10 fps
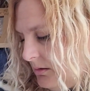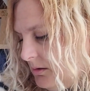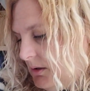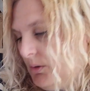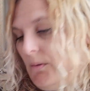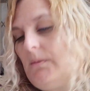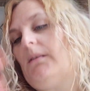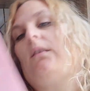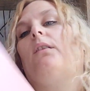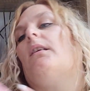I knew there was
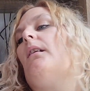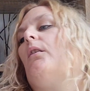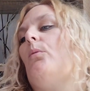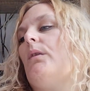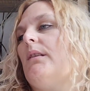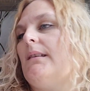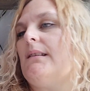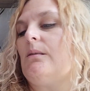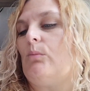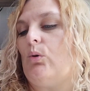another thing. I got one of these
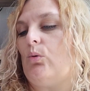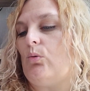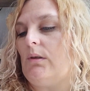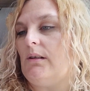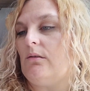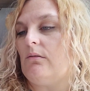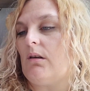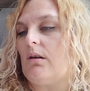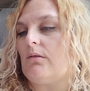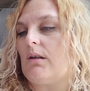small little
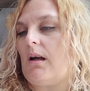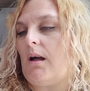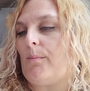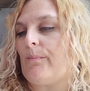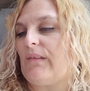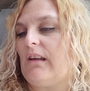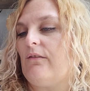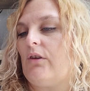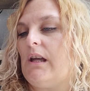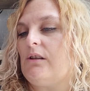
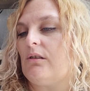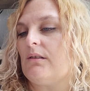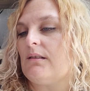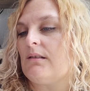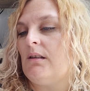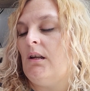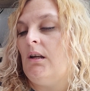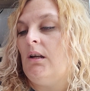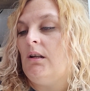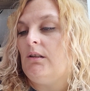fragrance
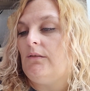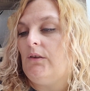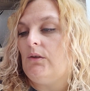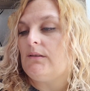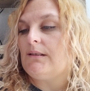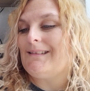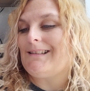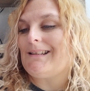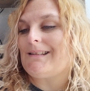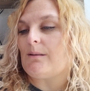diffusers,
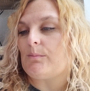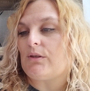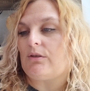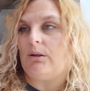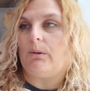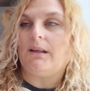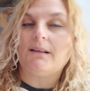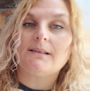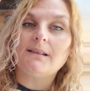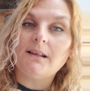lasts up to 3
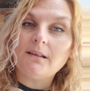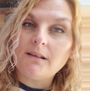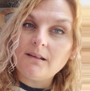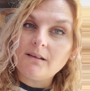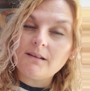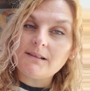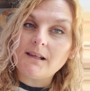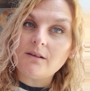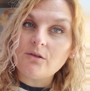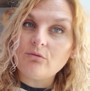weeks, in the
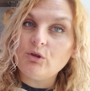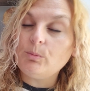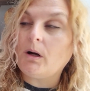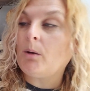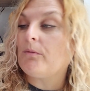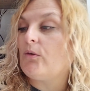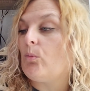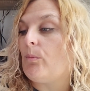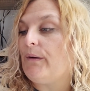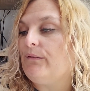scent rhubarb for
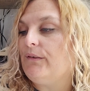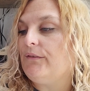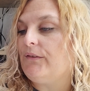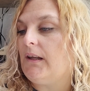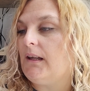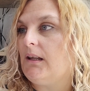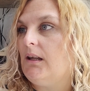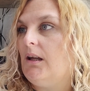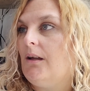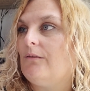£1.50.
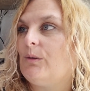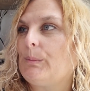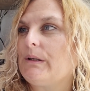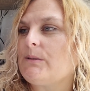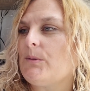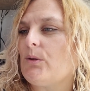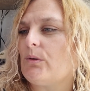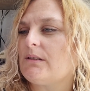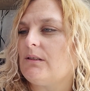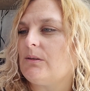Reminds me of the
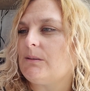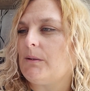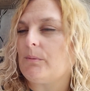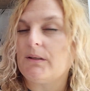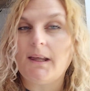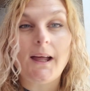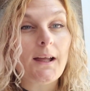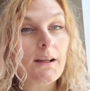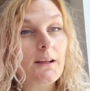ones I used to be able to get